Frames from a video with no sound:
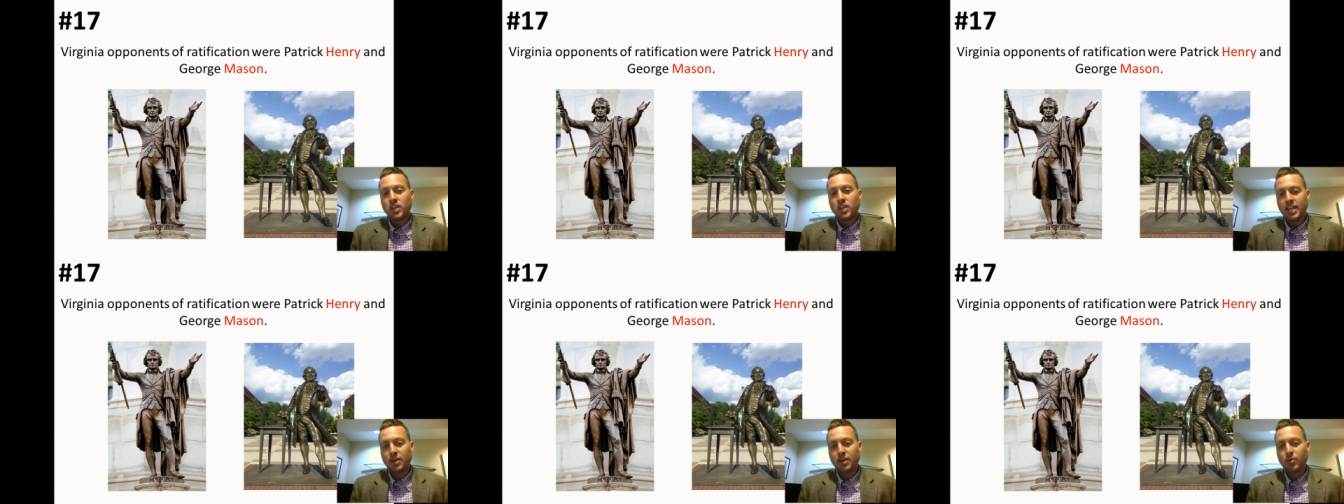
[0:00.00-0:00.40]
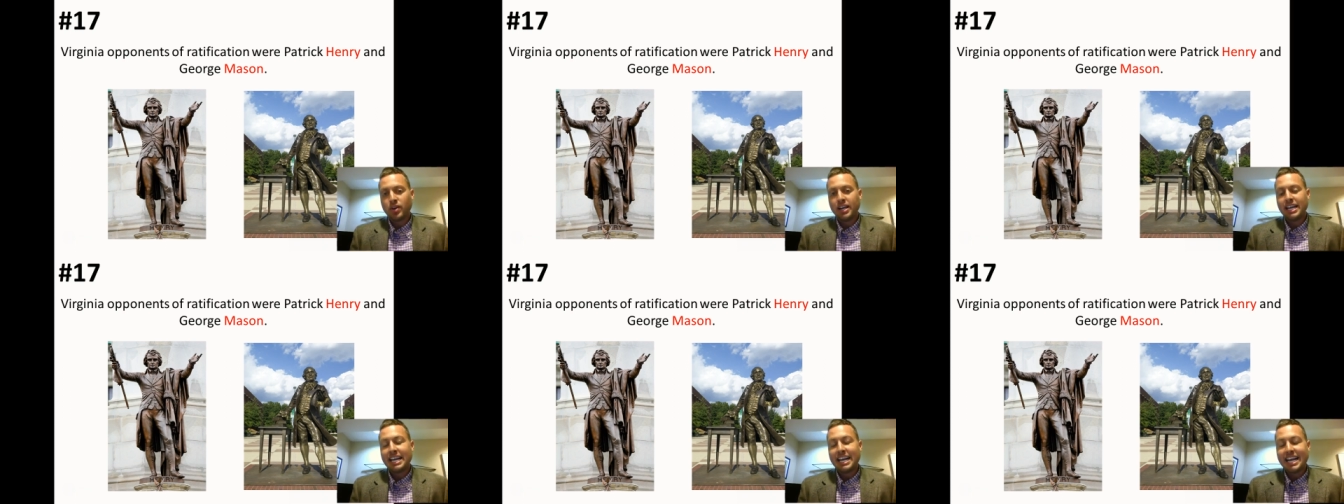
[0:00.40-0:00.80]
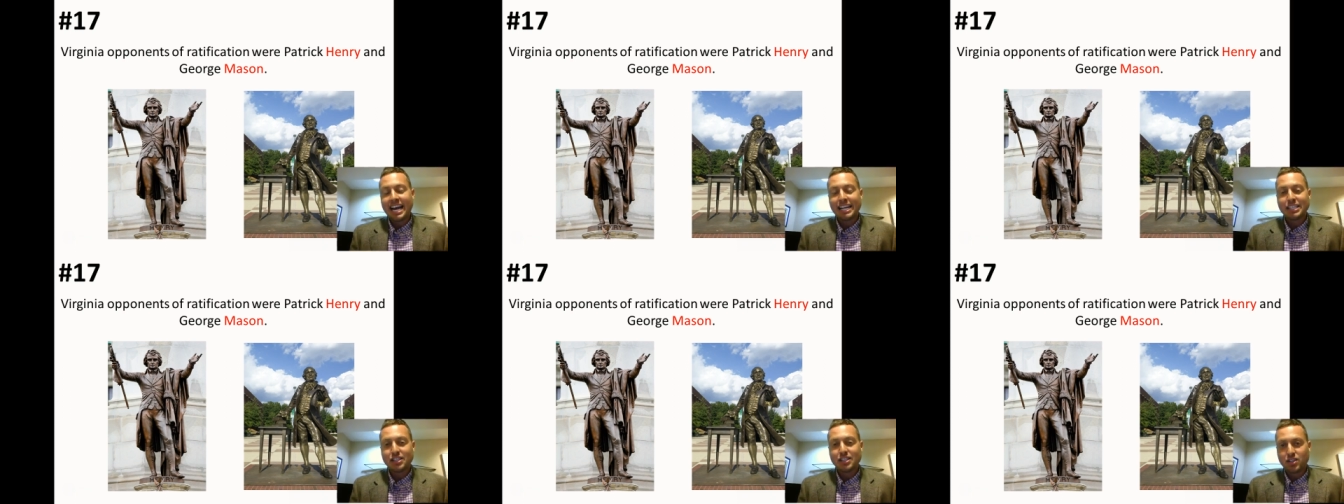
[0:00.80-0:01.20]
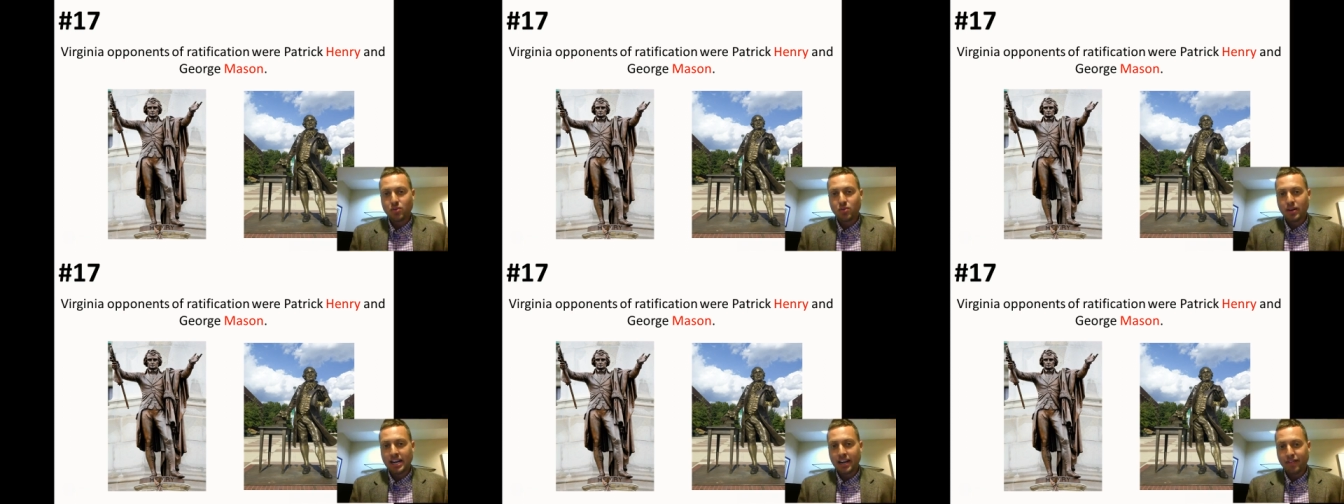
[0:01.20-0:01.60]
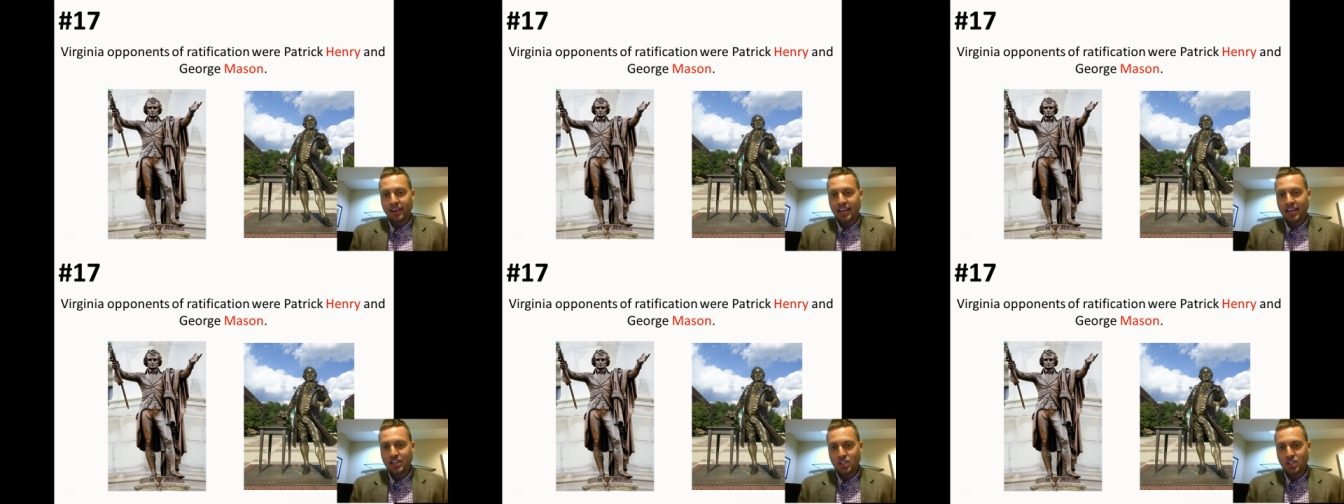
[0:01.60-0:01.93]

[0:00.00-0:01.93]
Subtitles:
They were against the ratification